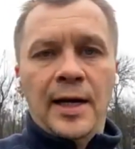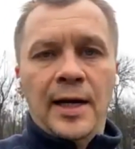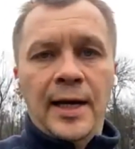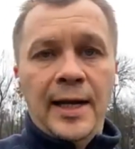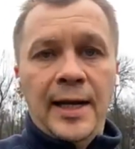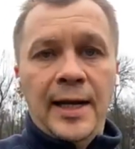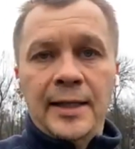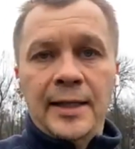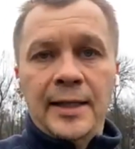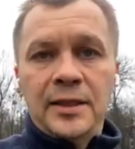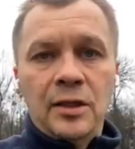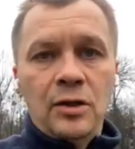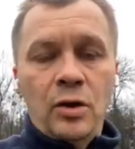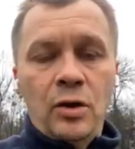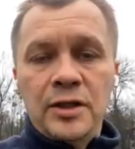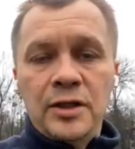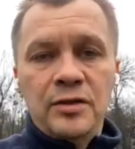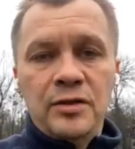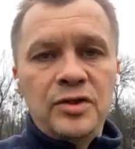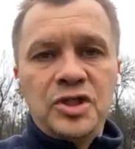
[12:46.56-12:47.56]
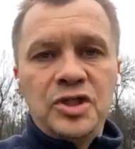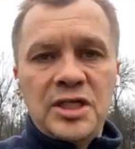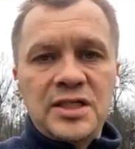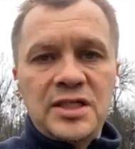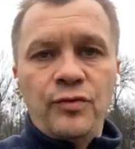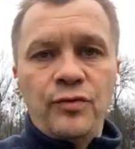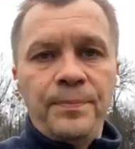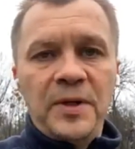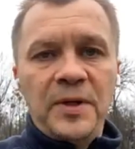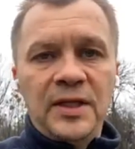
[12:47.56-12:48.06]
And it'll
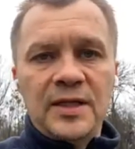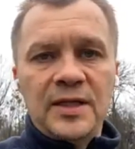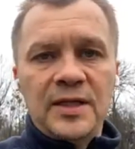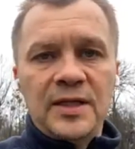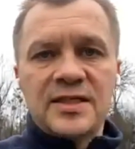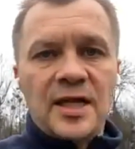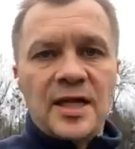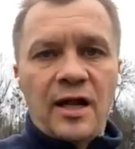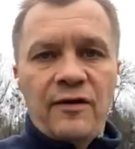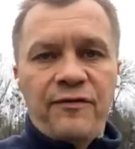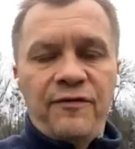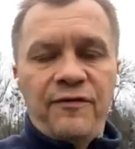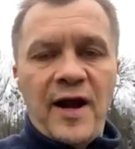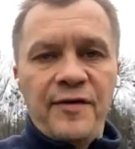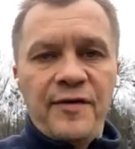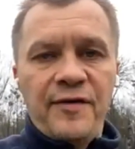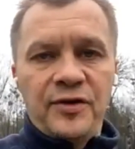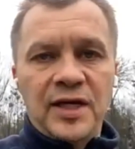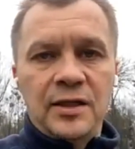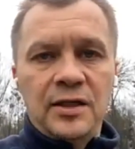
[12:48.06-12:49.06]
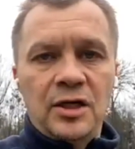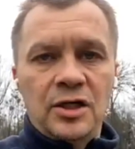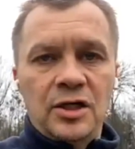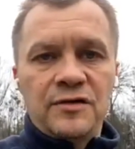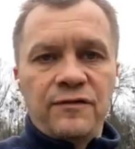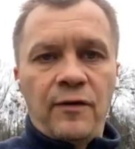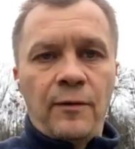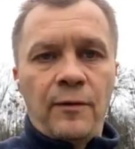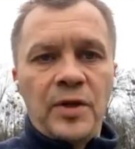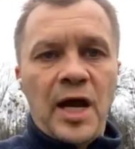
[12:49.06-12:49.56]
just repeat itself 5 or 10
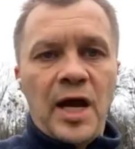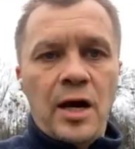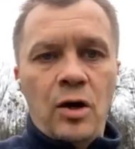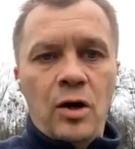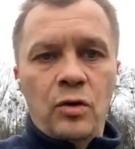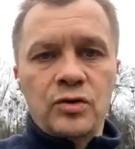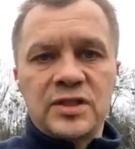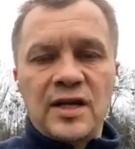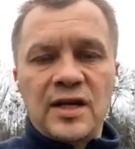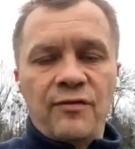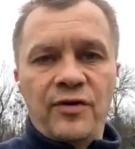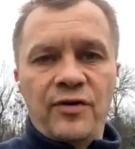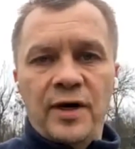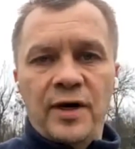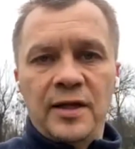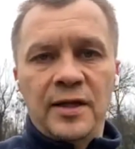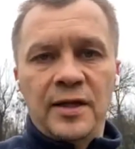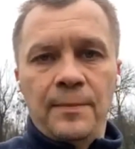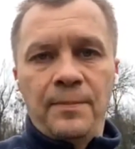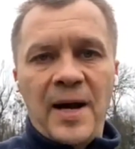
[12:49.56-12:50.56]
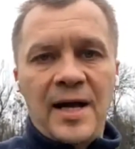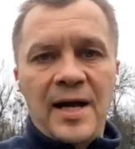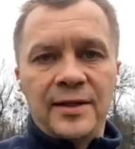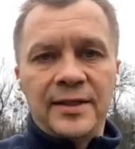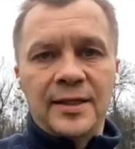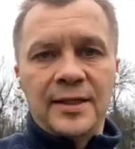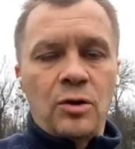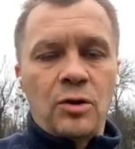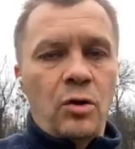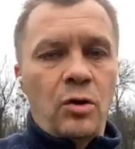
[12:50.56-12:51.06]
years from now, somewhere in the
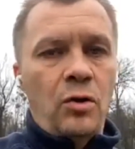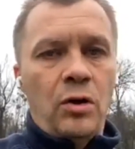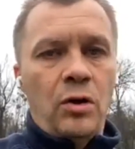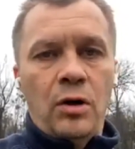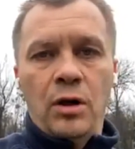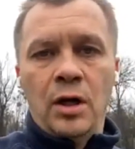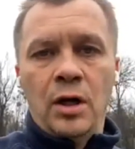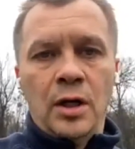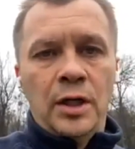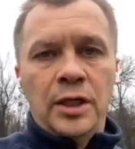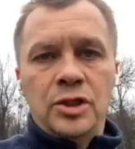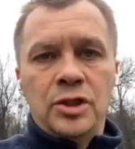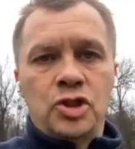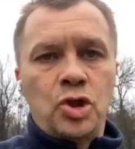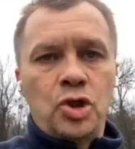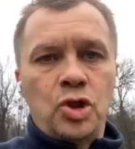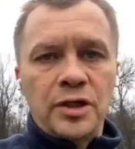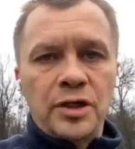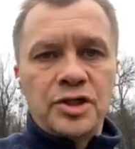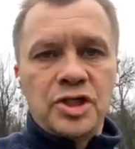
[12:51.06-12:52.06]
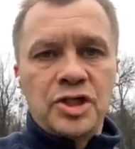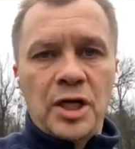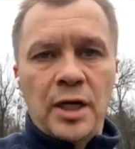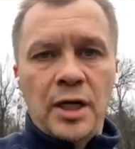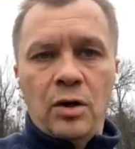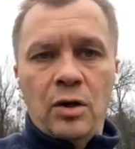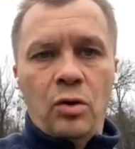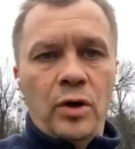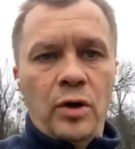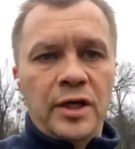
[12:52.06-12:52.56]
Baltic or in
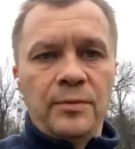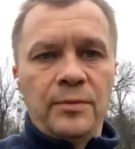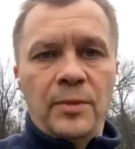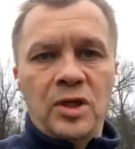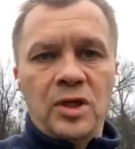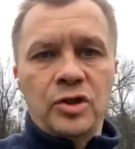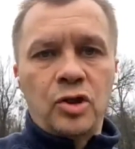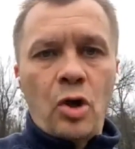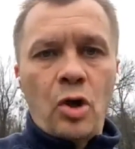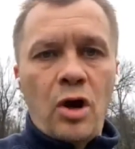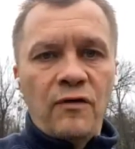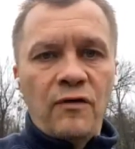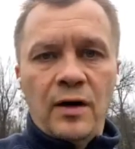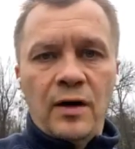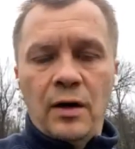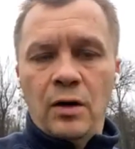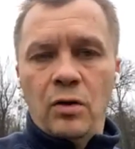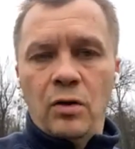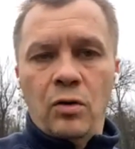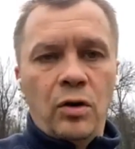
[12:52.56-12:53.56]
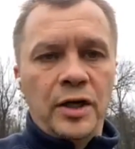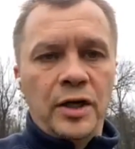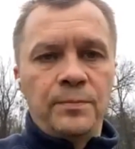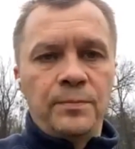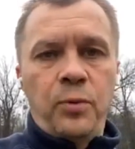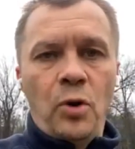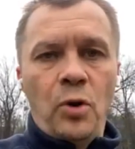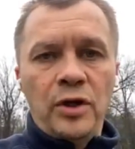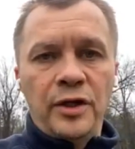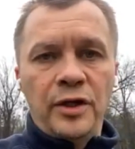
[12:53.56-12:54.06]
Georgia or in Moldova or in
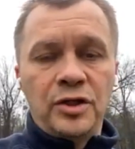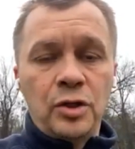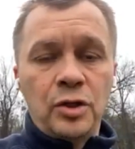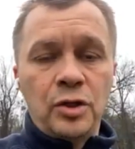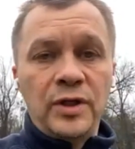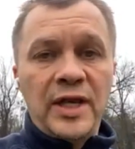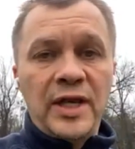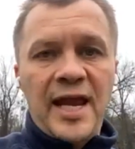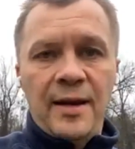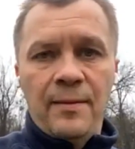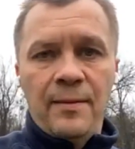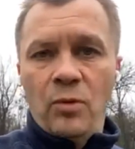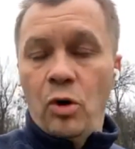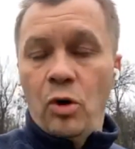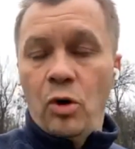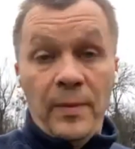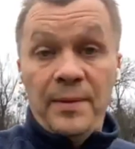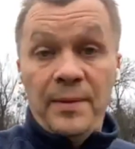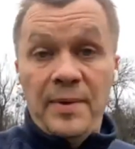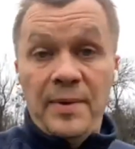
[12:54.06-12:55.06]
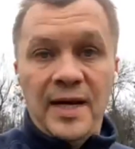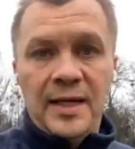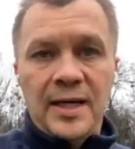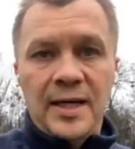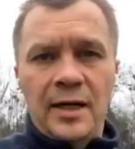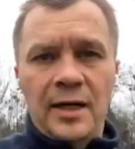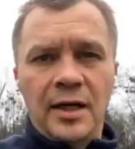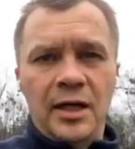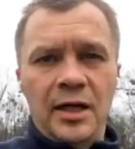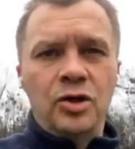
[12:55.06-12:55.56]
Poland, you name, or maybe
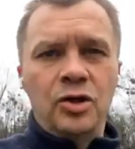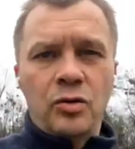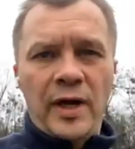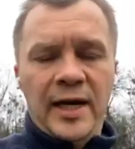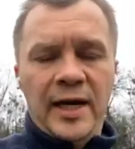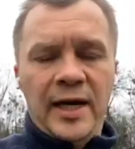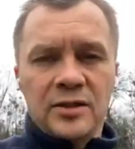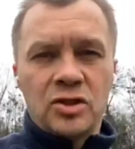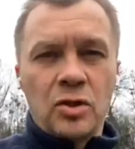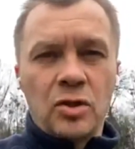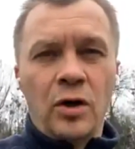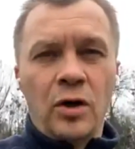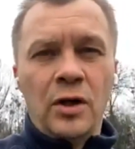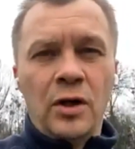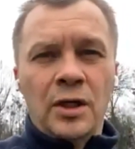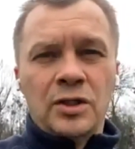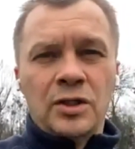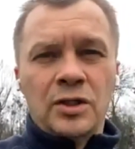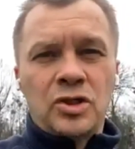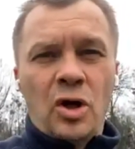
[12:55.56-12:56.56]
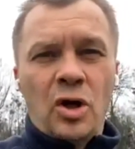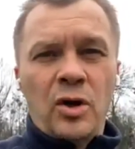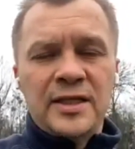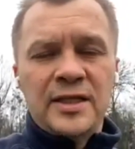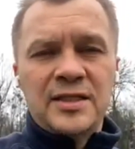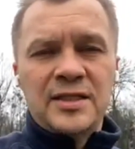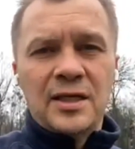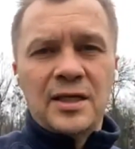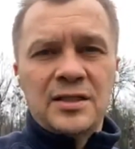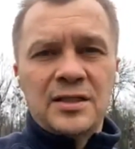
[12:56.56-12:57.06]
again in Ukraine. So
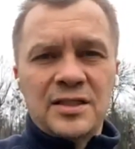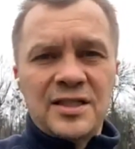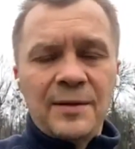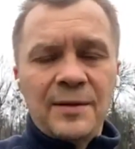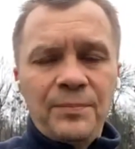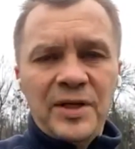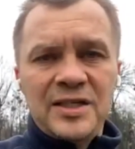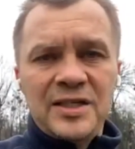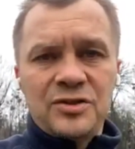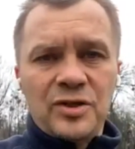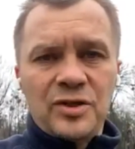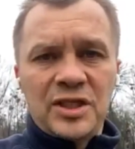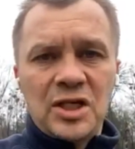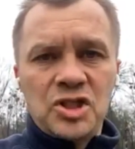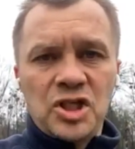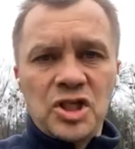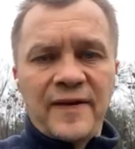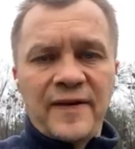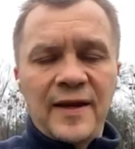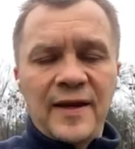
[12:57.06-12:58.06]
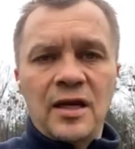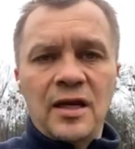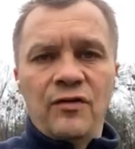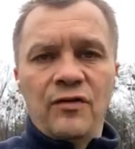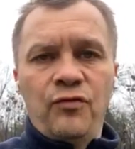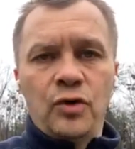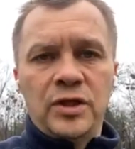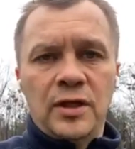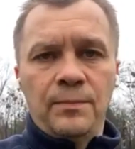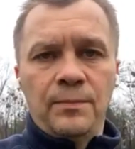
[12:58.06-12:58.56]
it's simply strategic
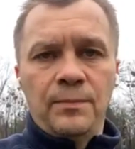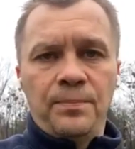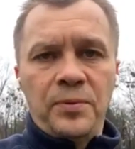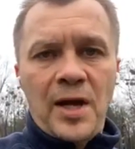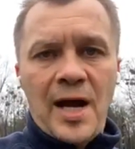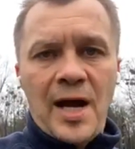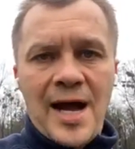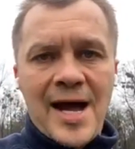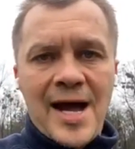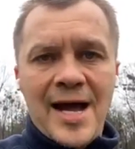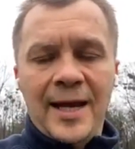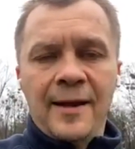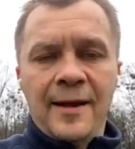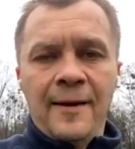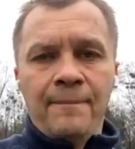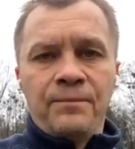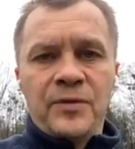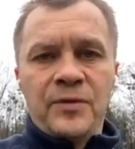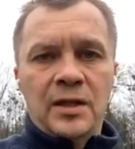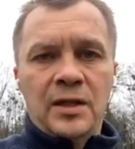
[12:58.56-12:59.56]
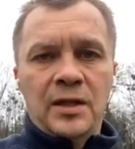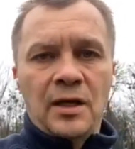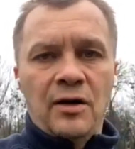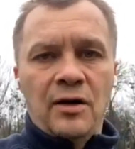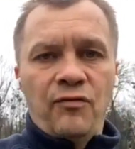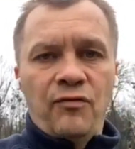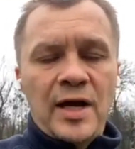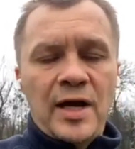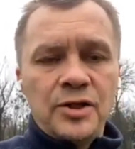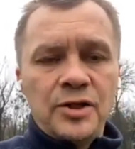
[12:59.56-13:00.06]
thinking would imply that
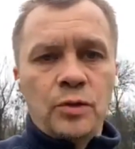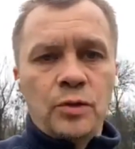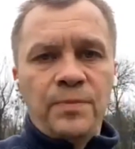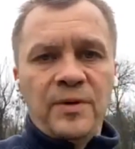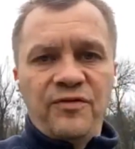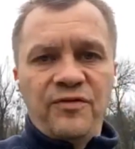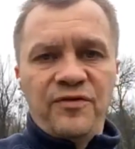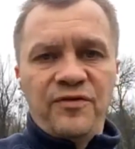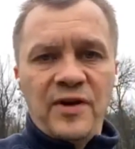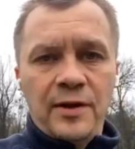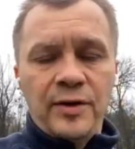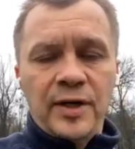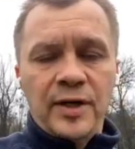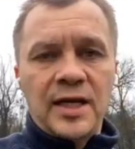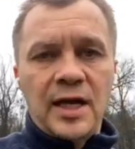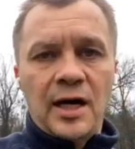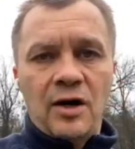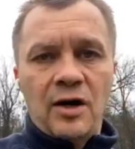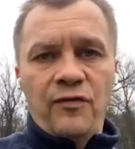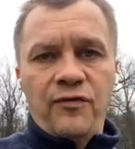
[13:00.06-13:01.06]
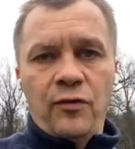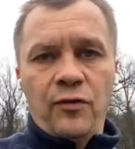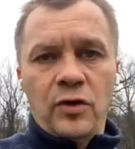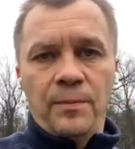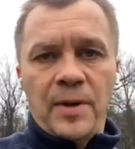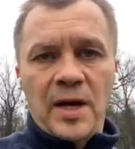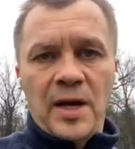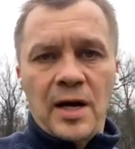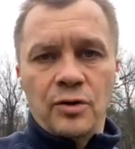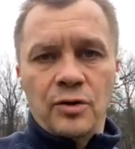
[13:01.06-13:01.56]
one should be very careful
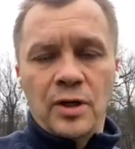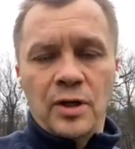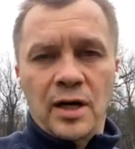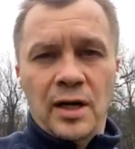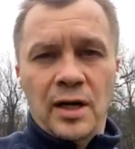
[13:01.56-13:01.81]
about